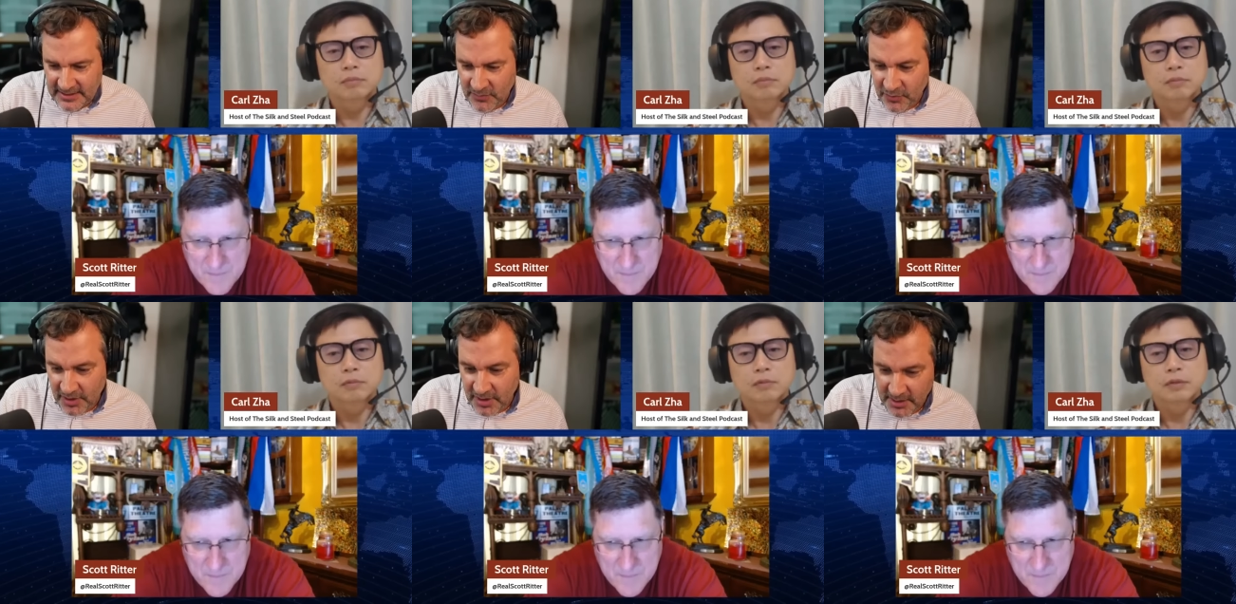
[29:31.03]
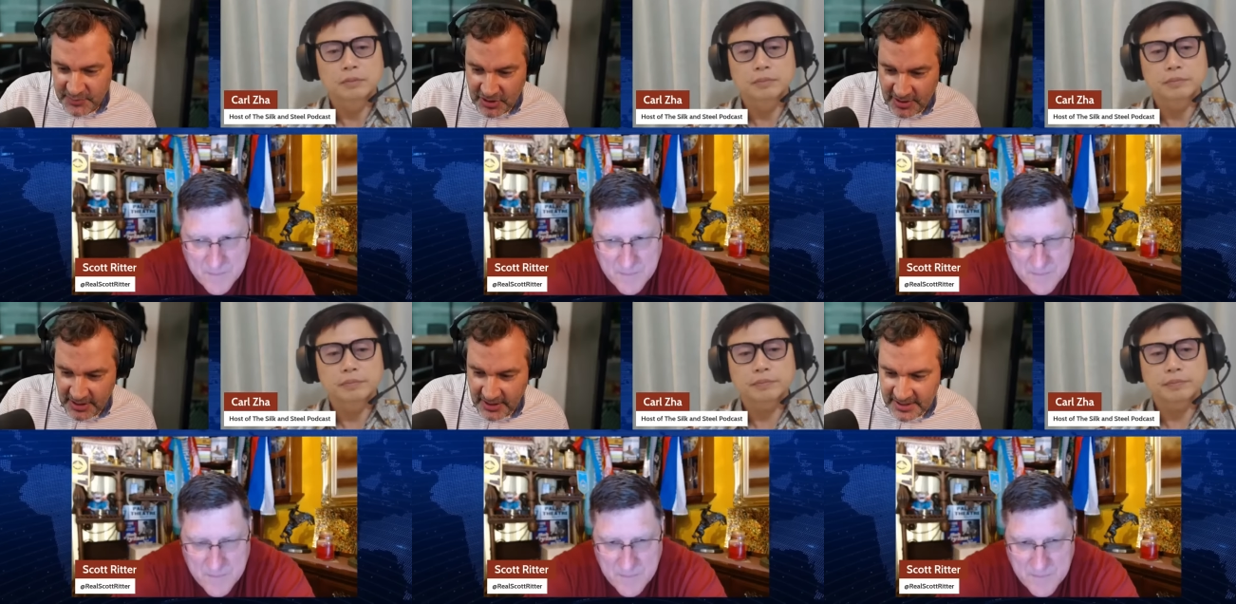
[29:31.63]
Speaker 1: and we're and I'm
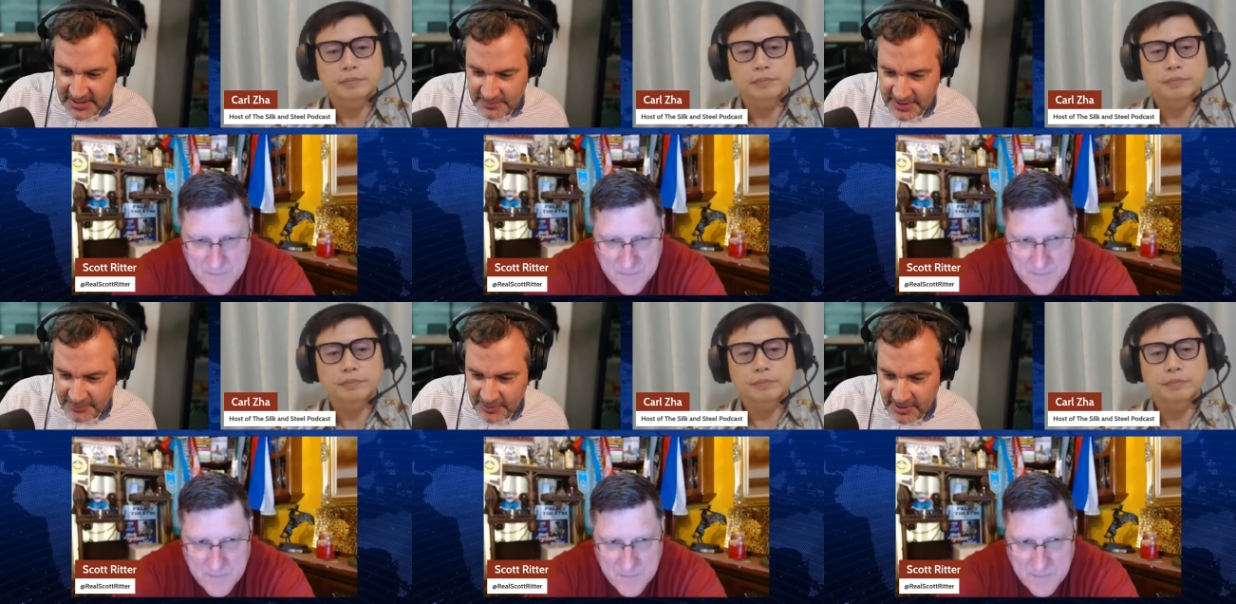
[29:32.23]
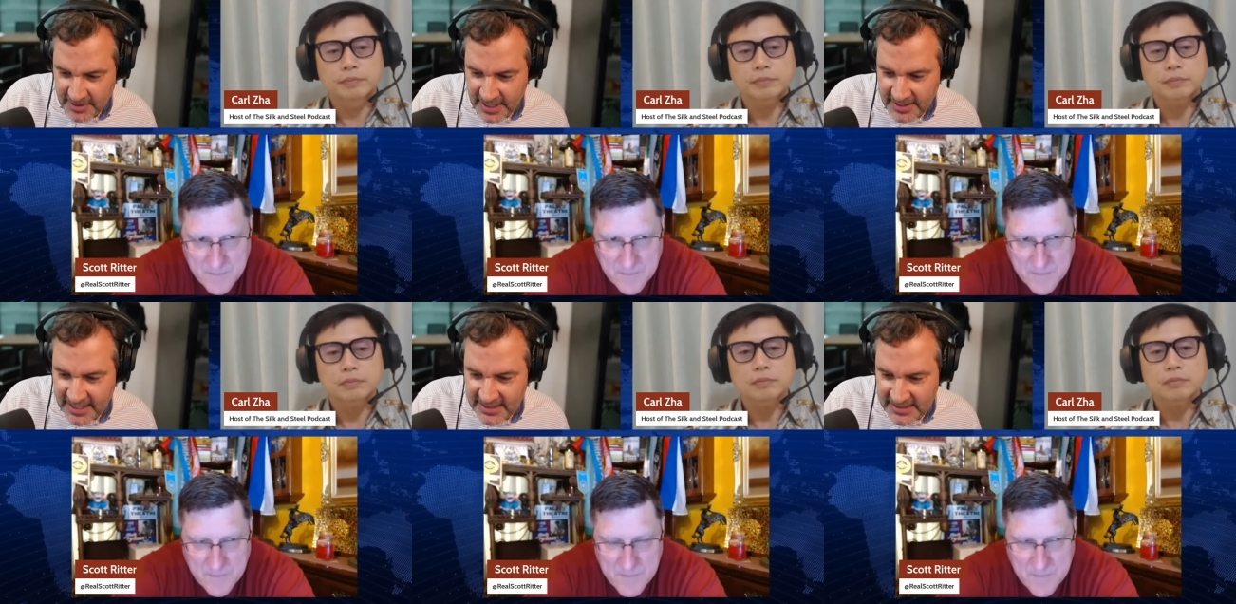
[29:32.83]
starting to get some people here. Yeah,
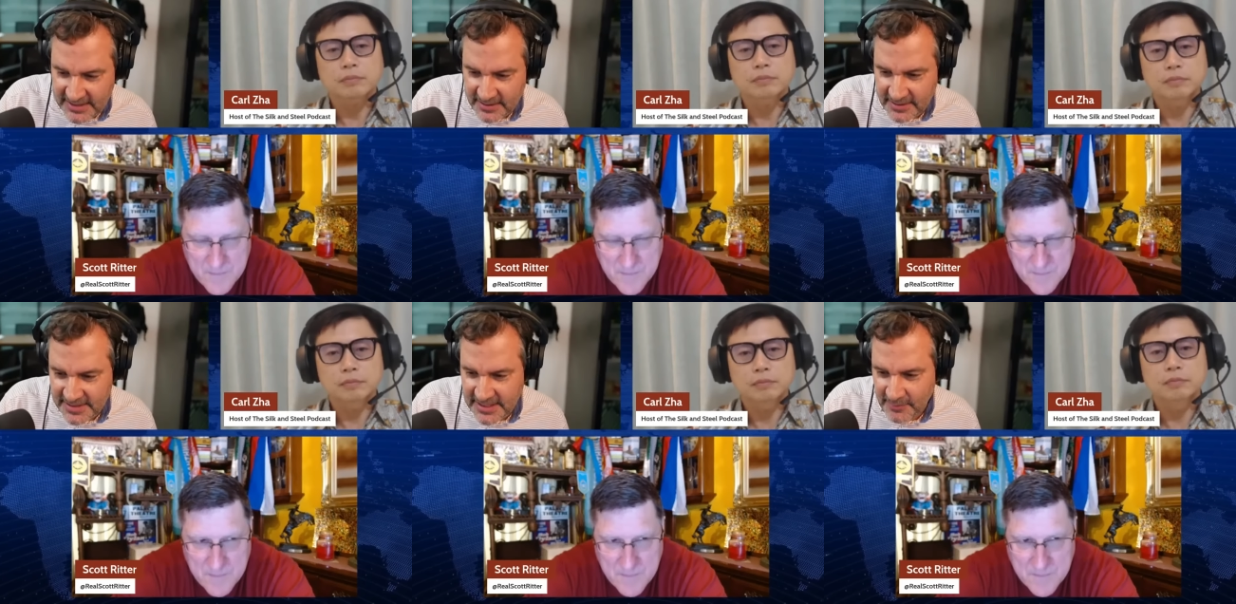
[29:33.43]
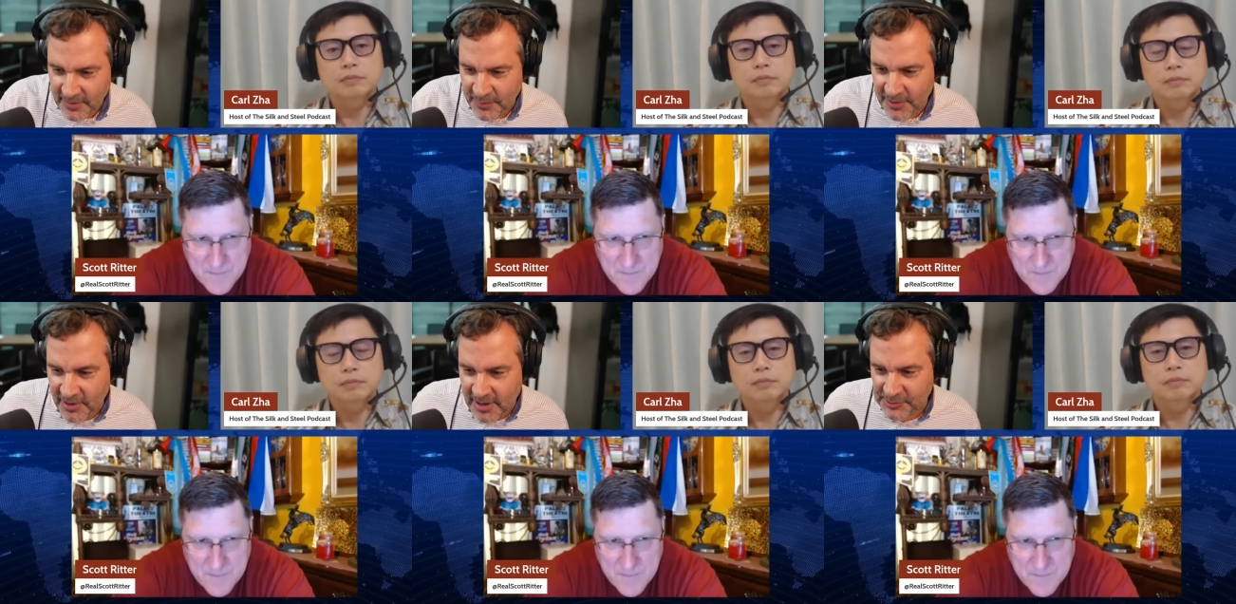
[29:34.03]
that is the December
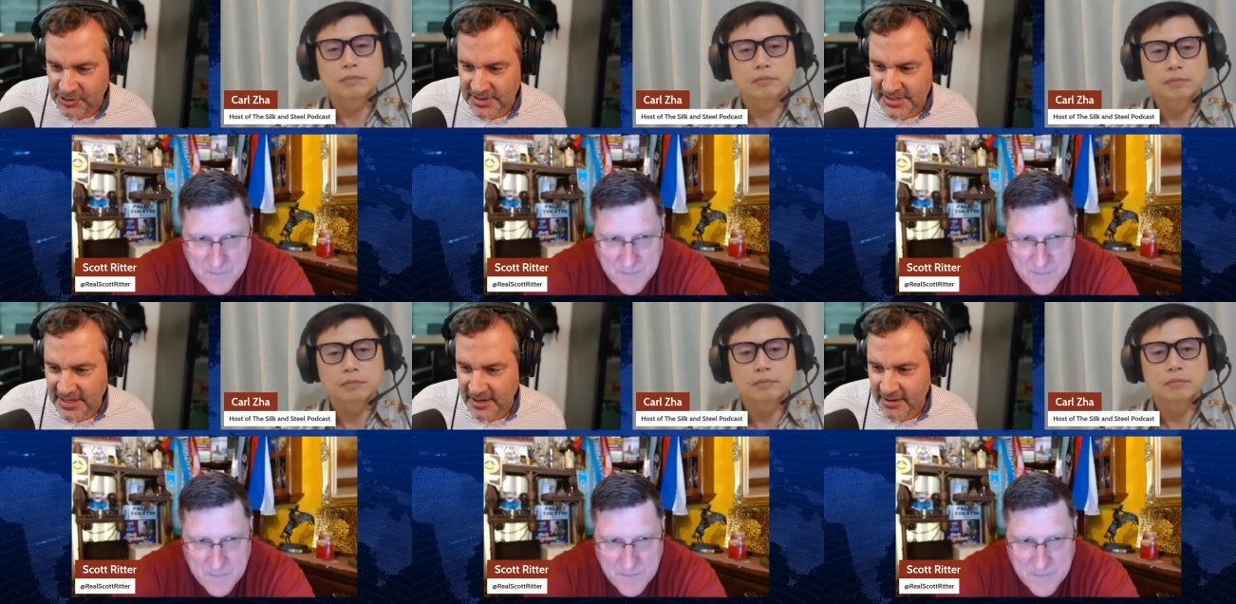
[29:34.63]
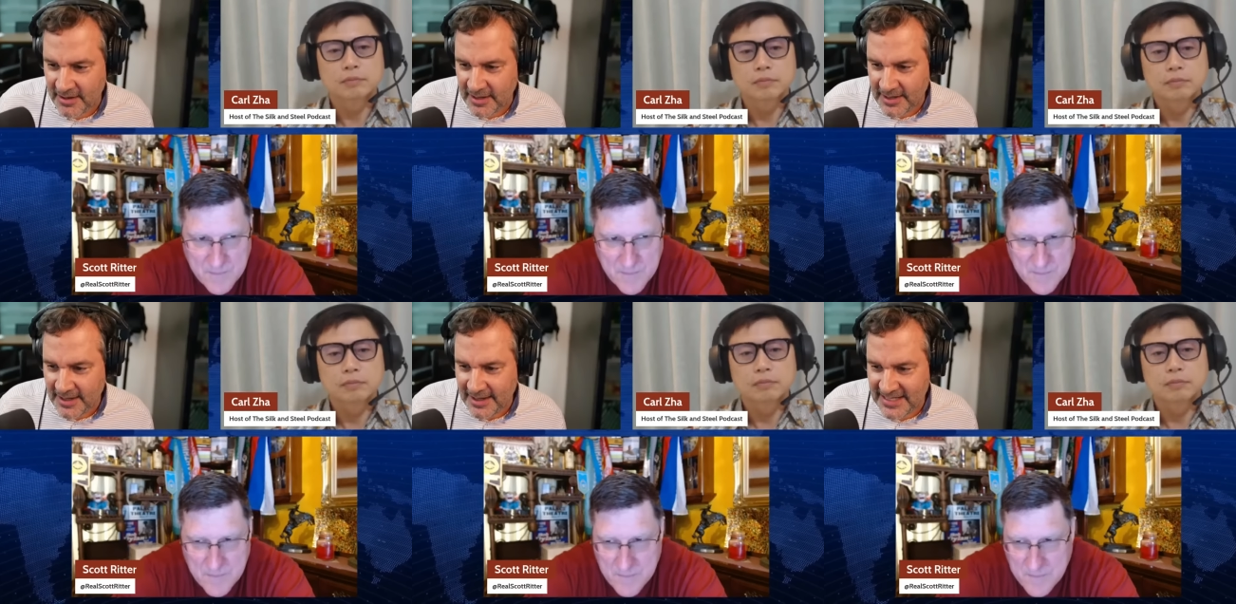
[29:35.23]
put options. There,
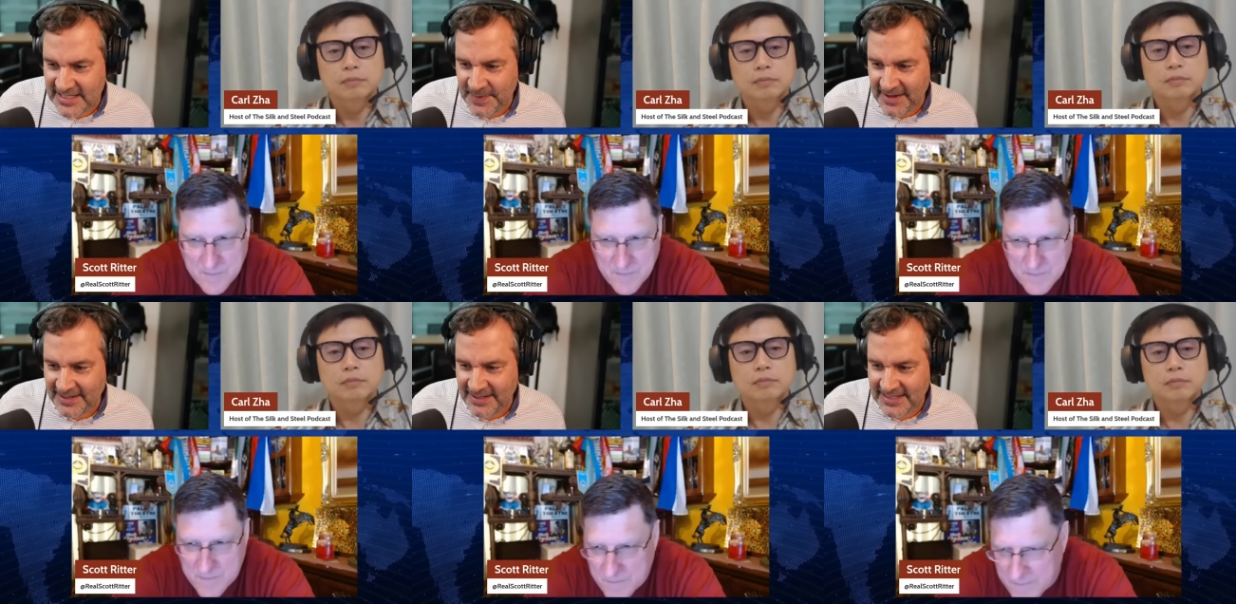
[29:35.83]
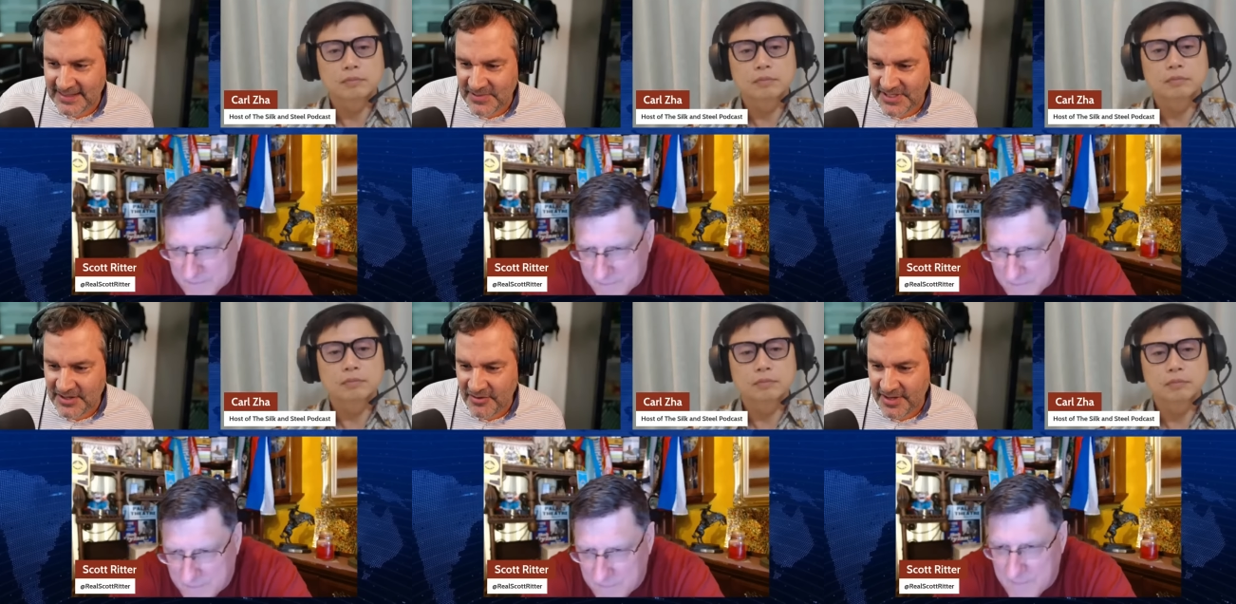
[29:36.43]
expecting some
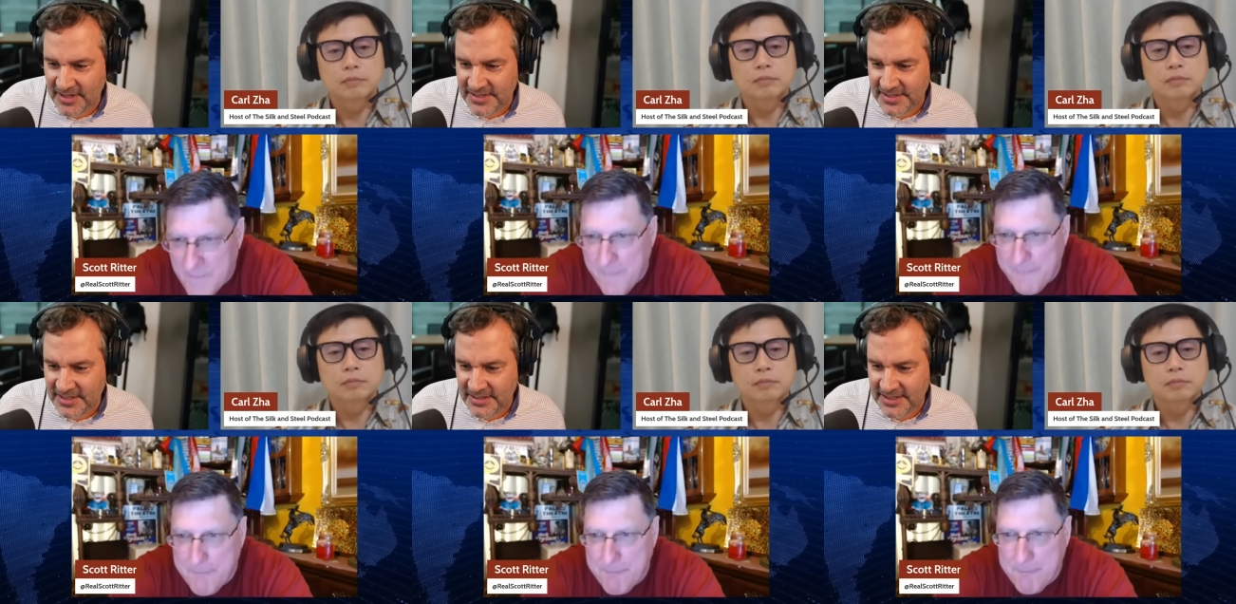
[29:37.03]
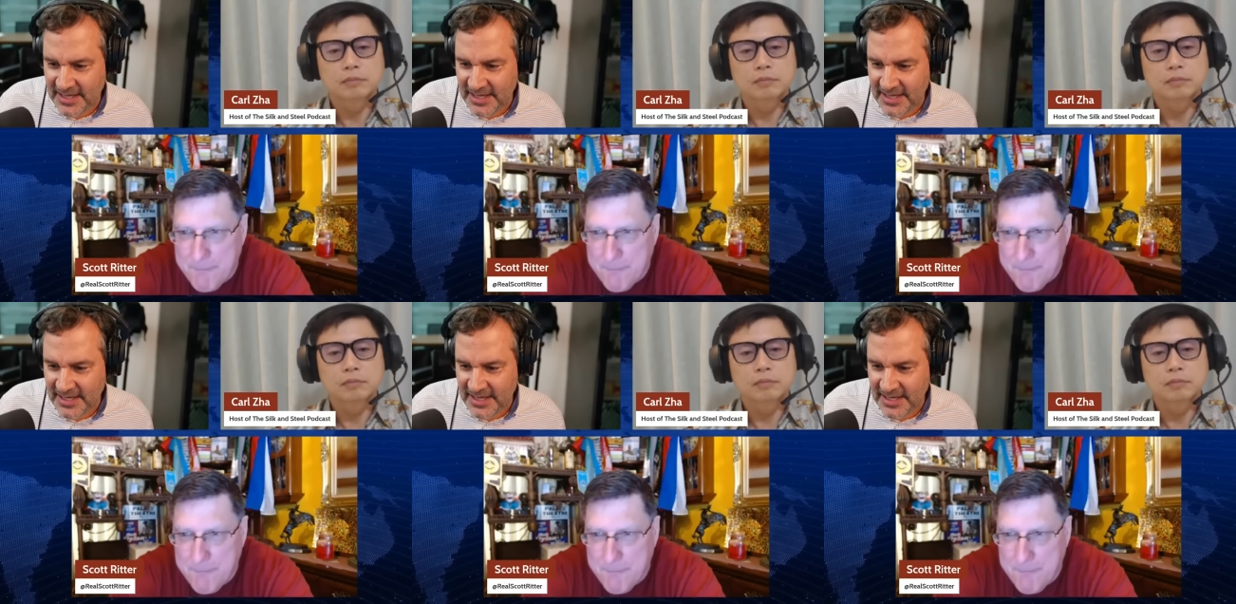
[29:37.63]
serious things to